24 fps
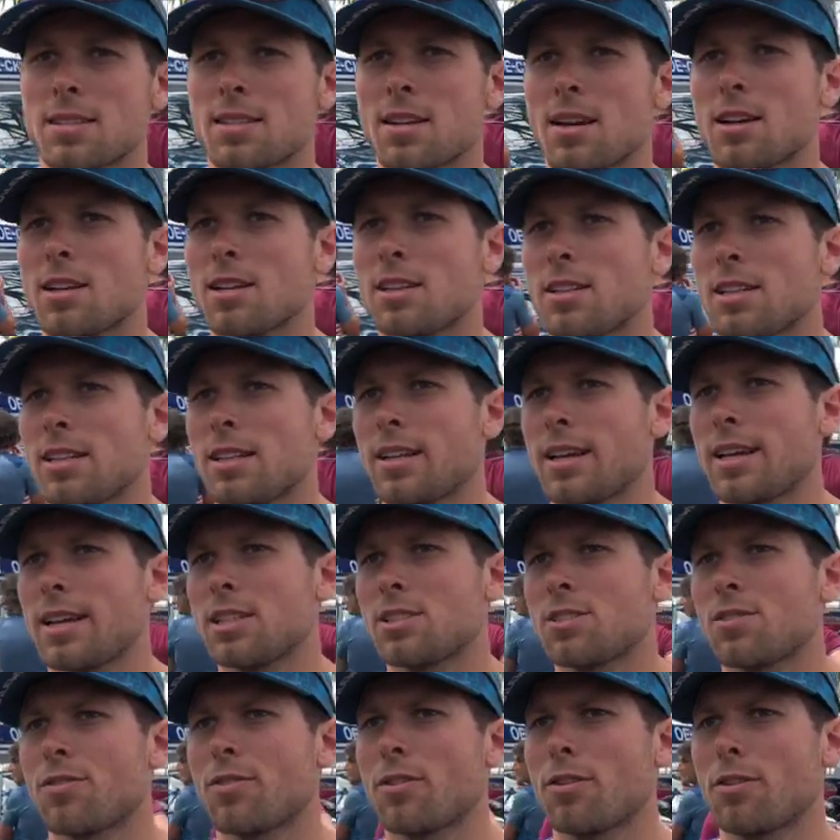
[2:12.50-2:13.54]
started in
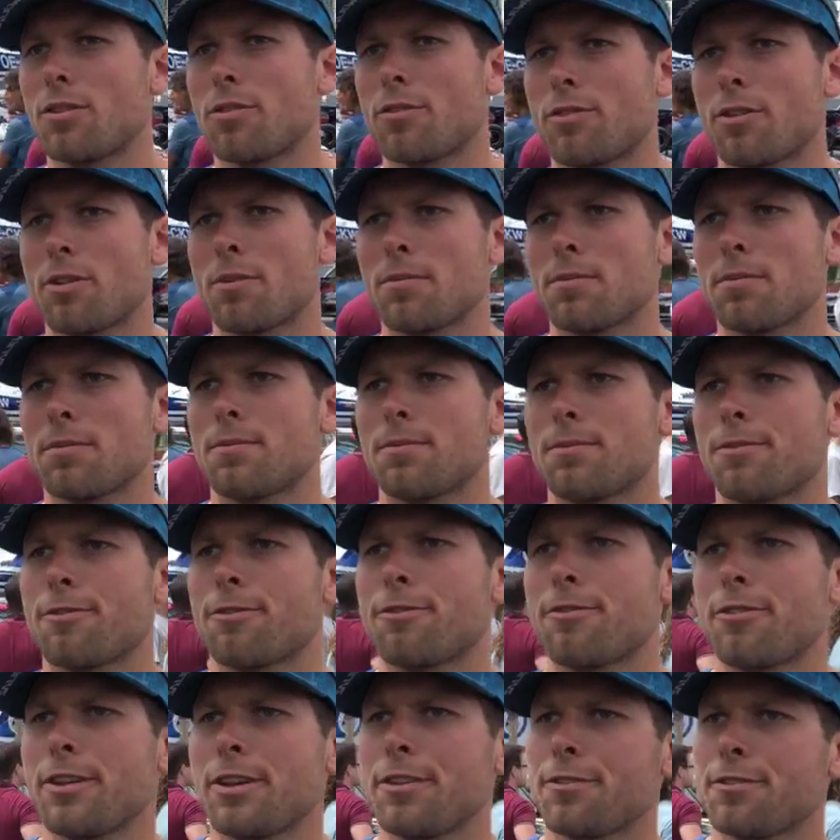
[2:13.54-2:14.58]
age from
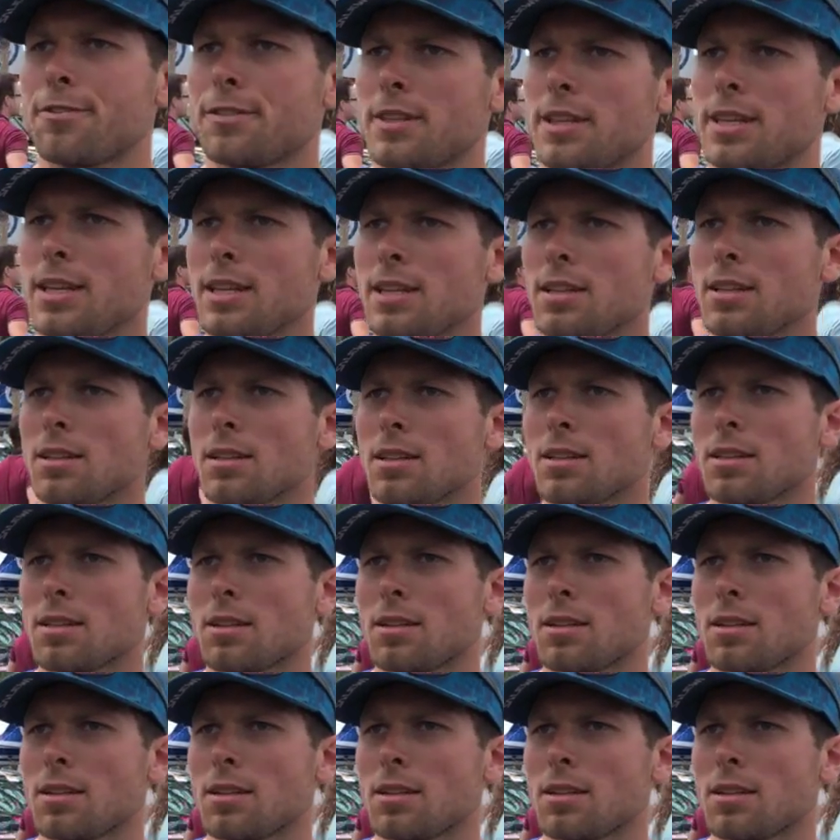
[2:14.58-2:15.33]
fifteen,